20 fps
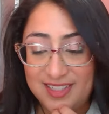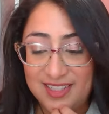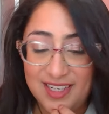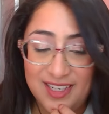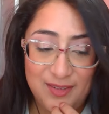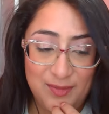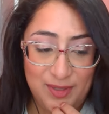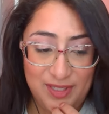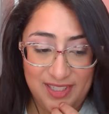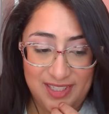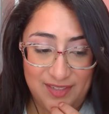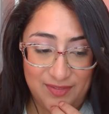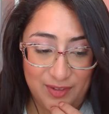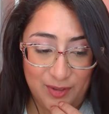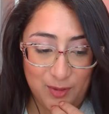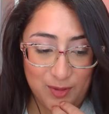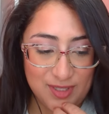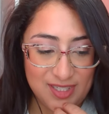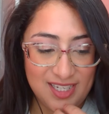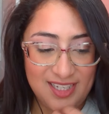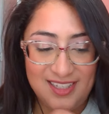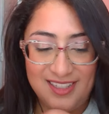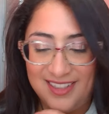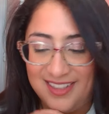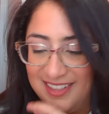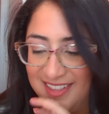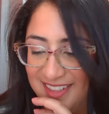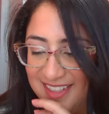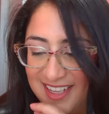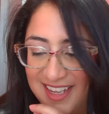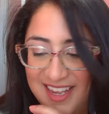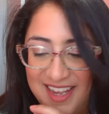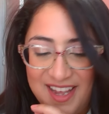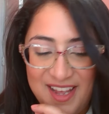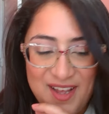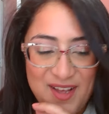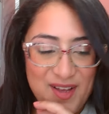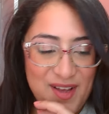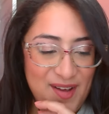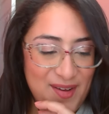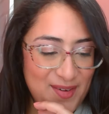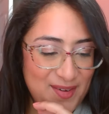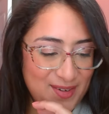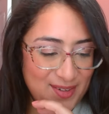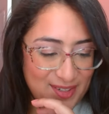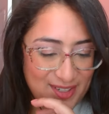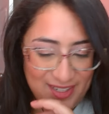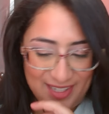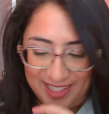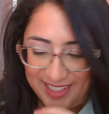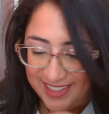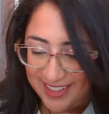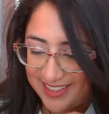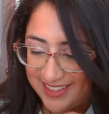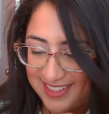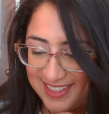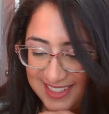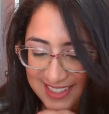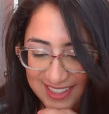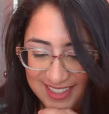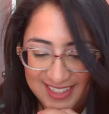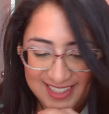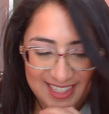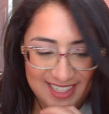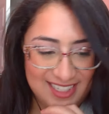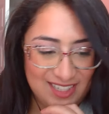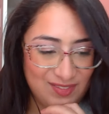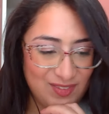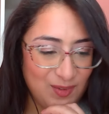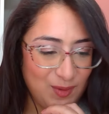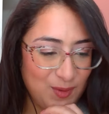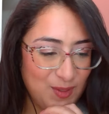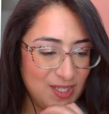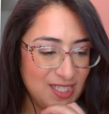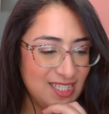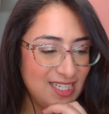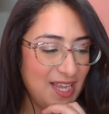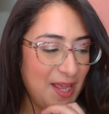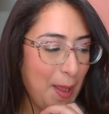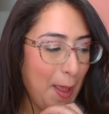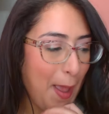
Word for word: get really difficult. Oh god, this is starting to get difficult.